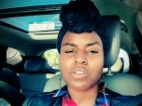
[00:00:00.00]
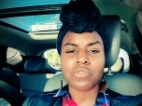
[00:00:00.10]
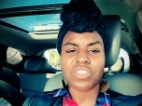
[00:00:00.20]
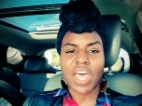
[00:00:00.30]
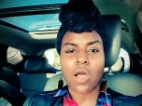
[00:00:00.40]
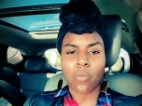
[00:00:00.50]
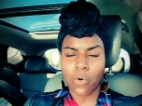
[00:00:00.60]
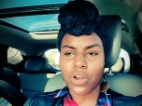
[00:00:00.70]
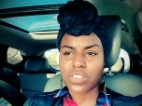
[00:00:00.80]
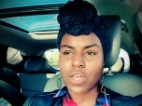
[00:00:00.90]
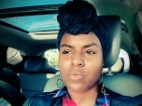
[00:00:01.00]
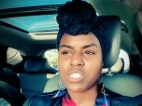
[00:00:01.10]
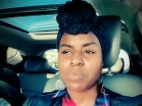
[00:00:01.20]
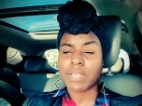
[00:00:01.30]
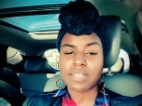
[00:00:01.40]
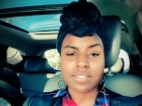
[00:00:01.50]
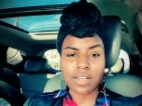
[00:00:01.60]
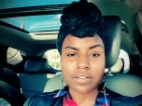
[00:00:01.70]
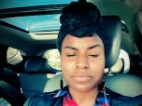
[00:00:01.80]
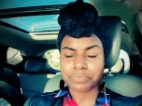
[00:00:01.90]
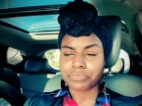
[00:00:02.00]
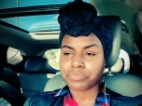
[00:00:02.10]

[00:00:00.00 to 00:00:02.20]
I knew that work that was being done,